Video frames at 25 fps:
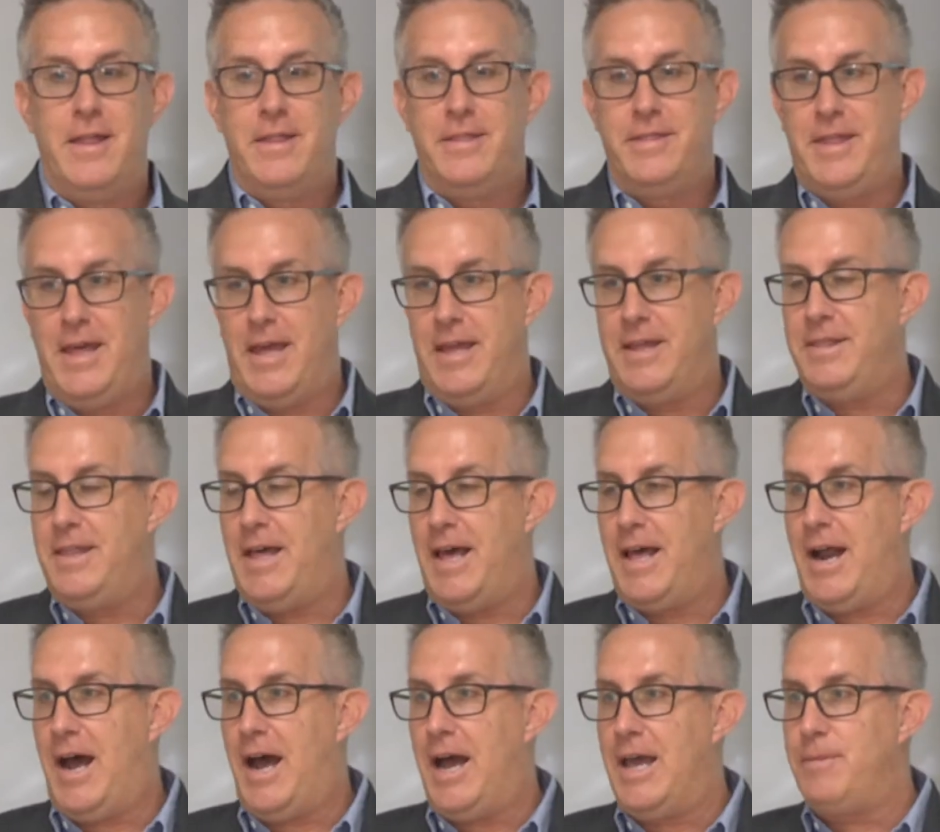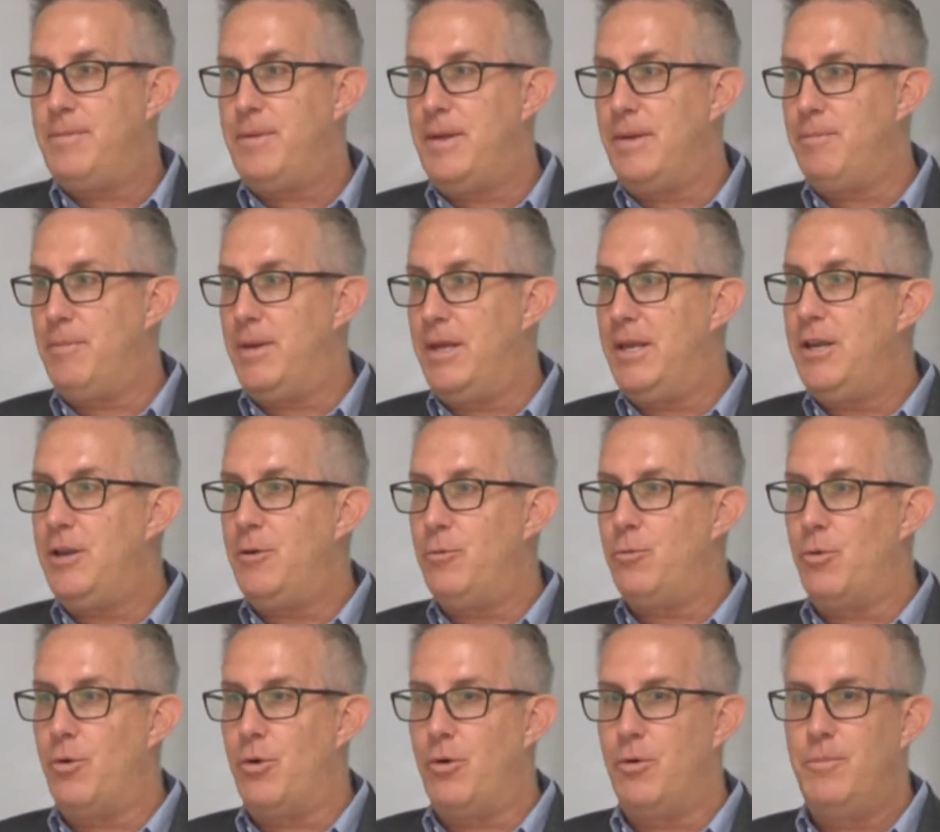in that IEP
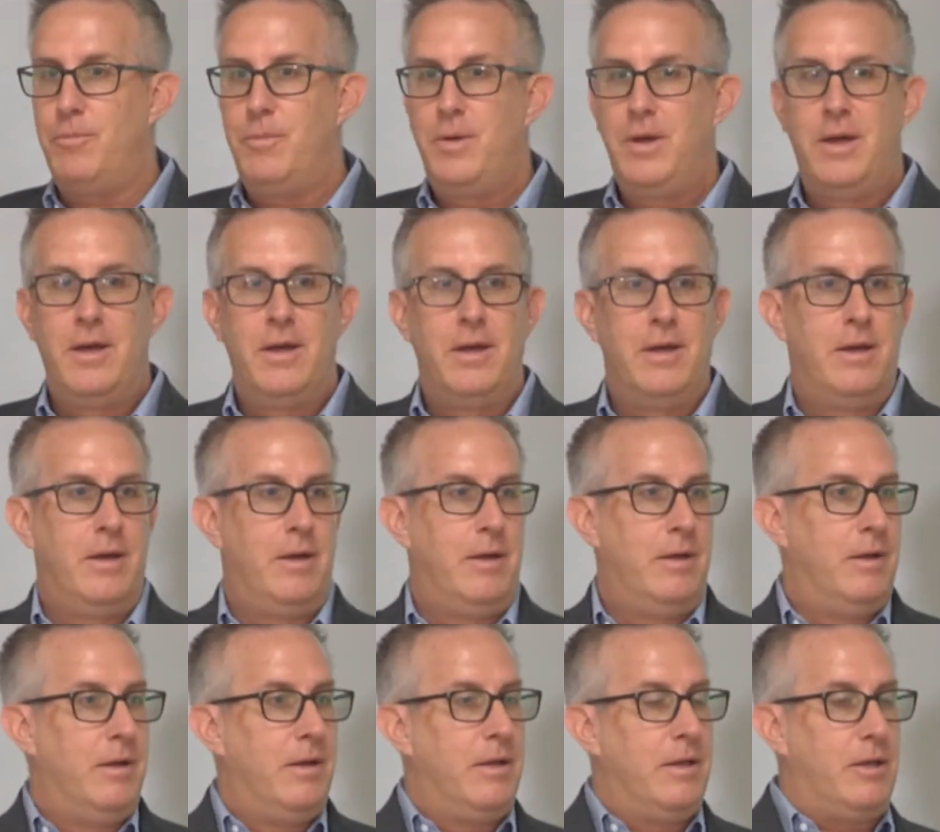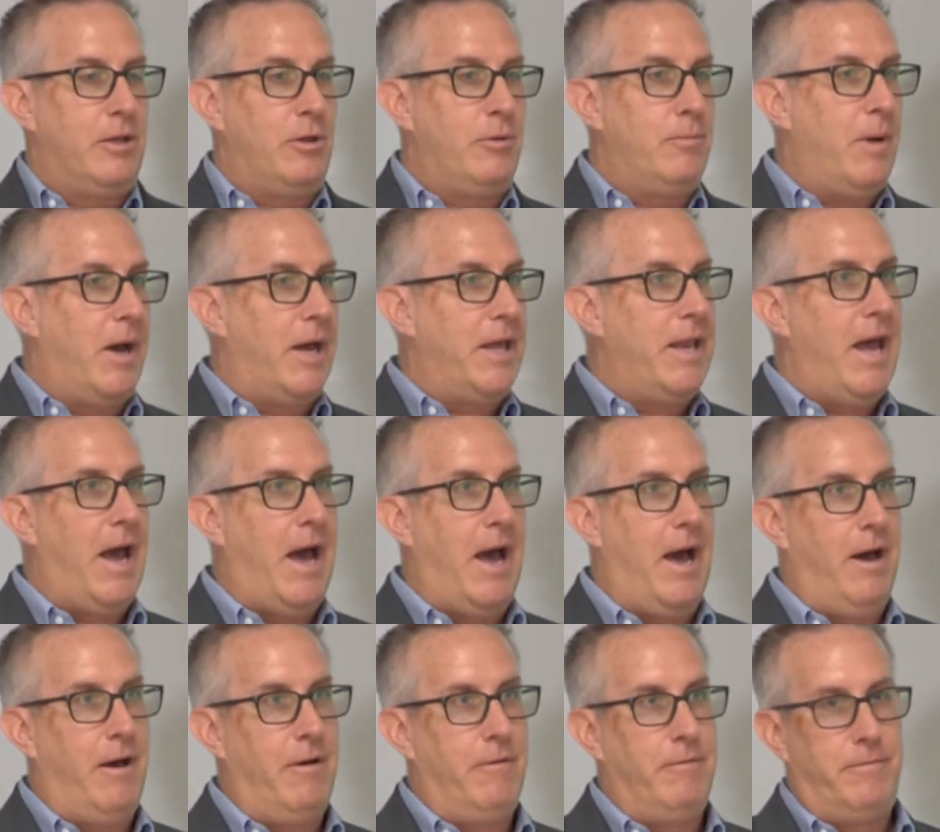meeting room, you might
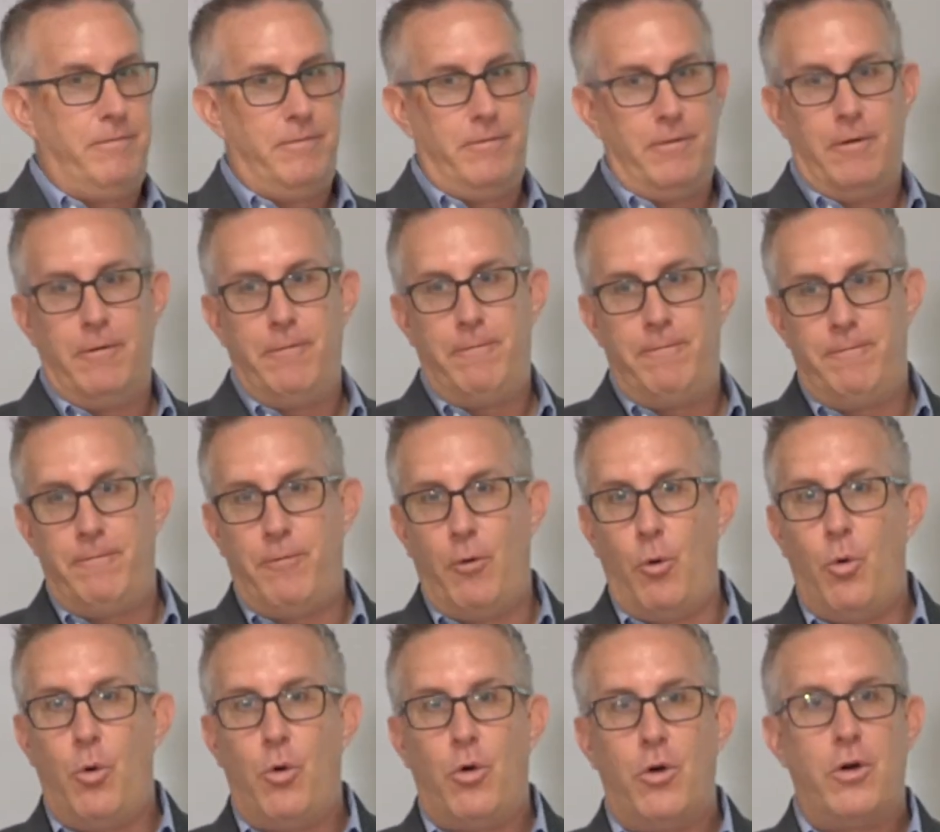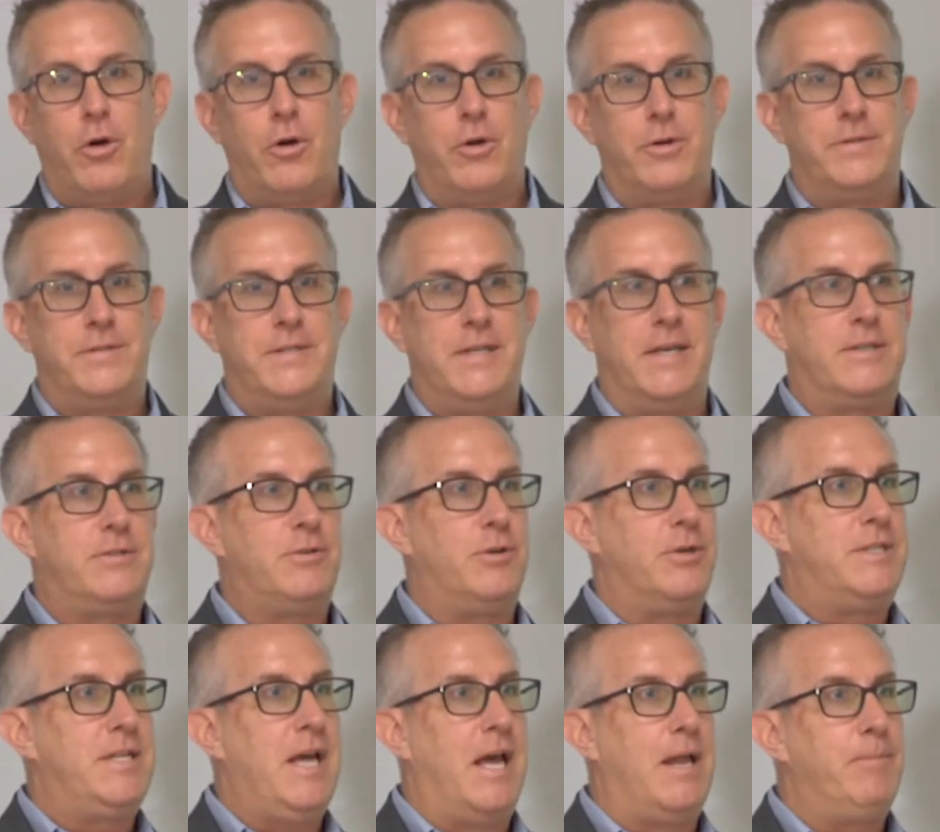have 4 or 6
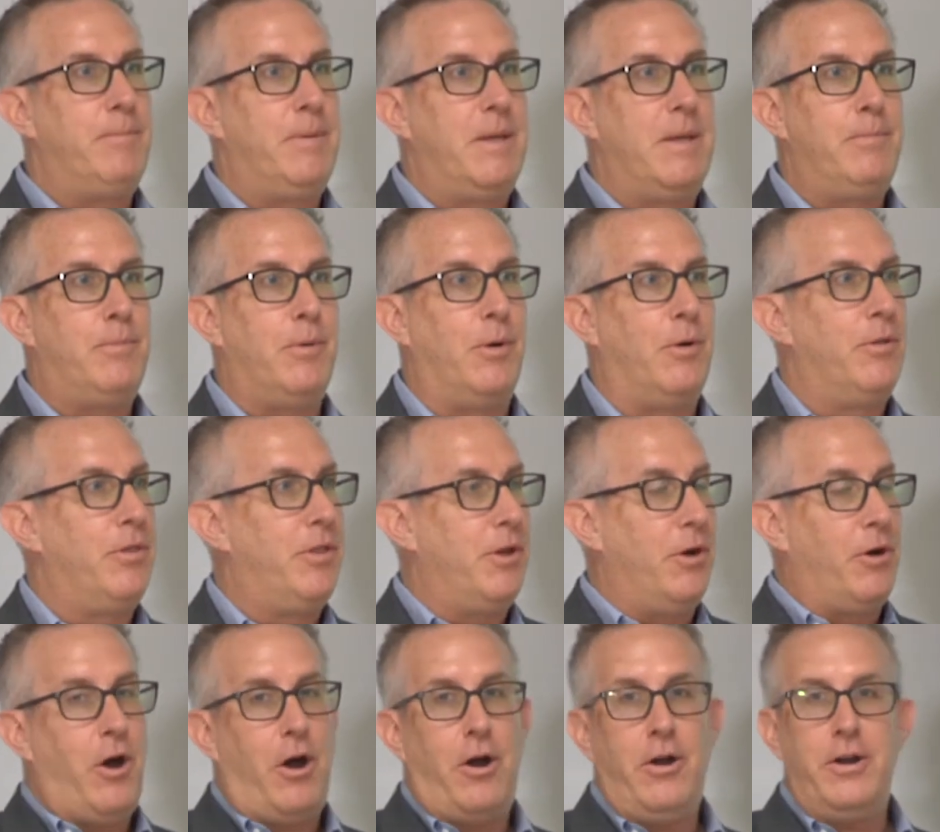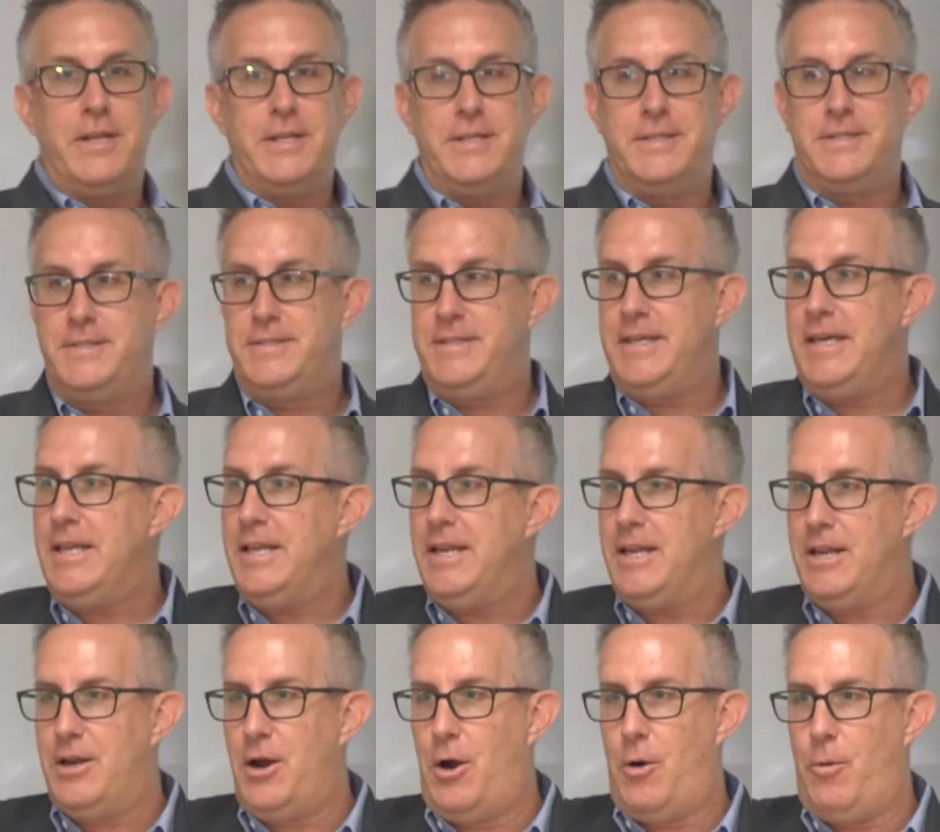or 10 people. They're already
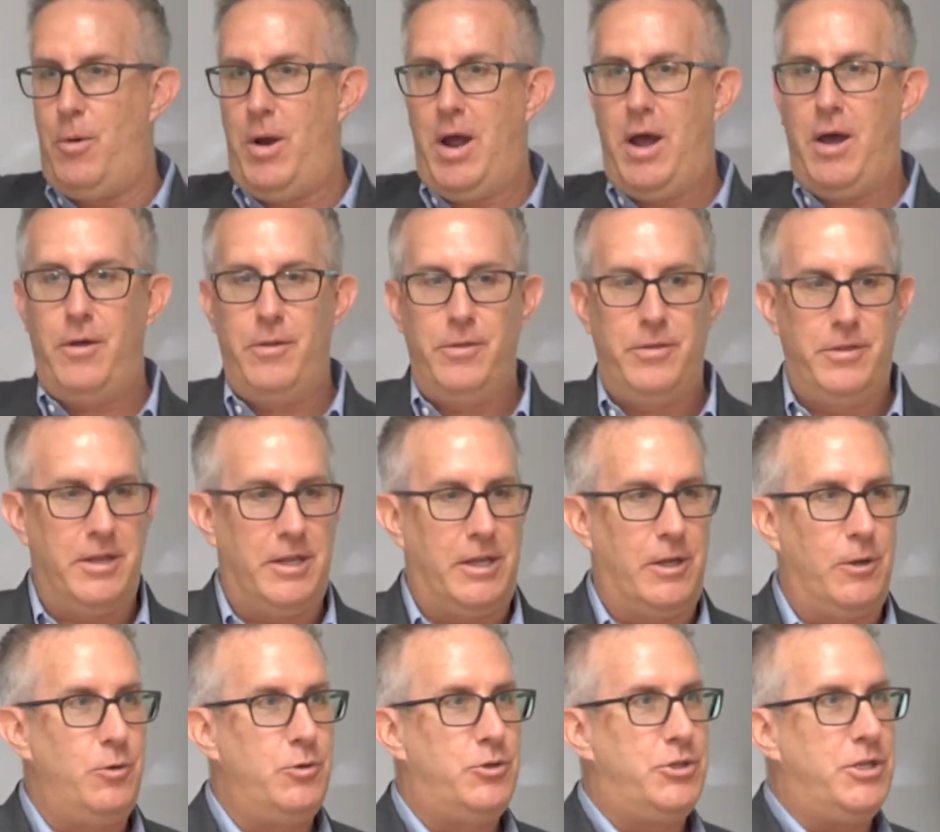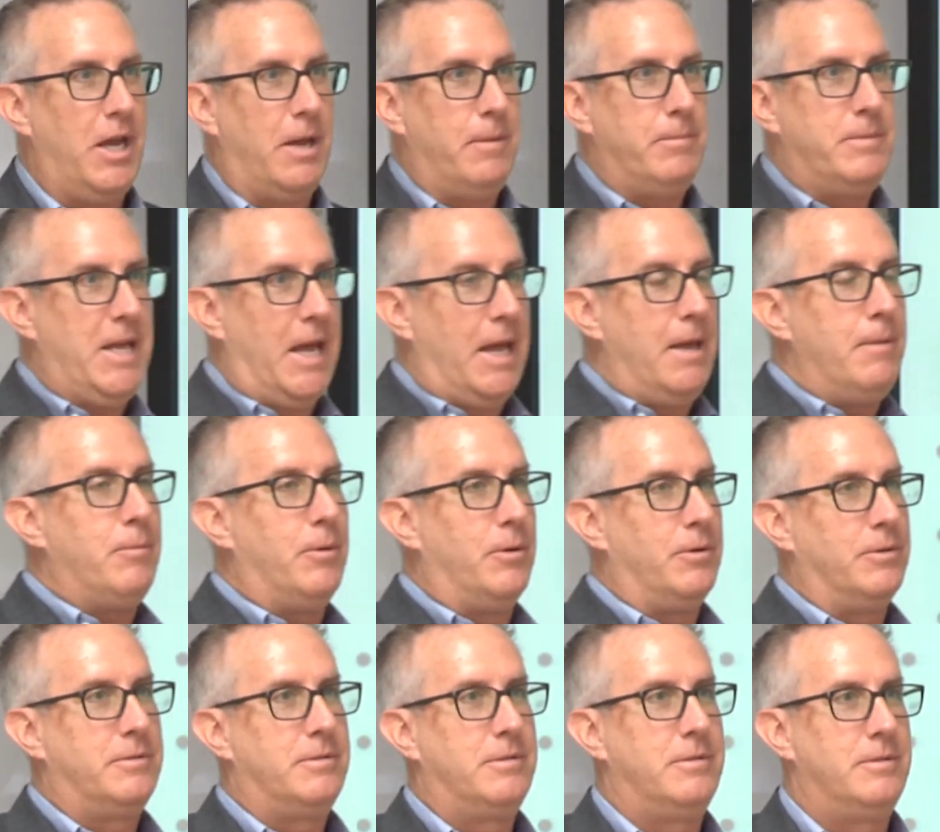seated around the U-shaped
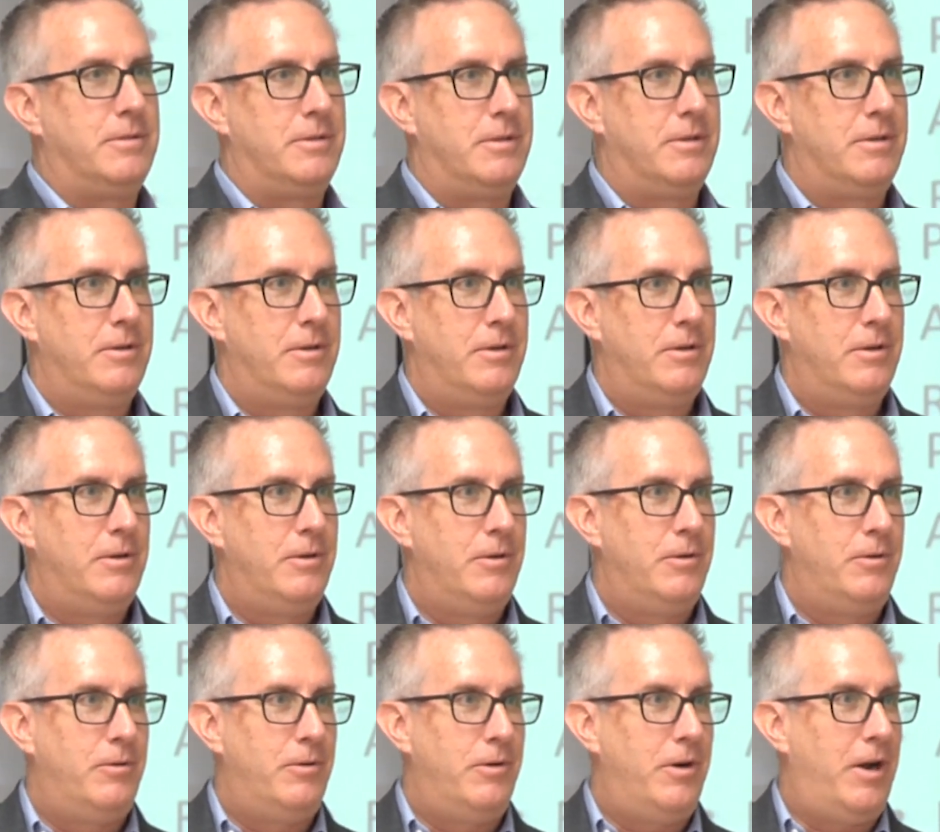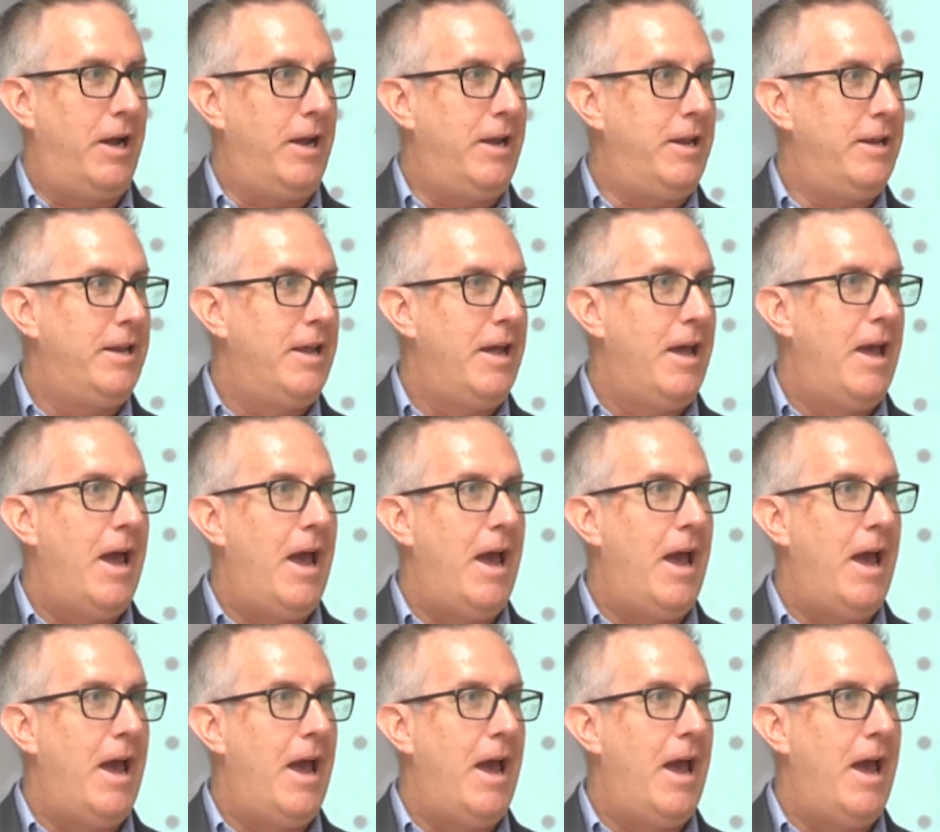tables, right?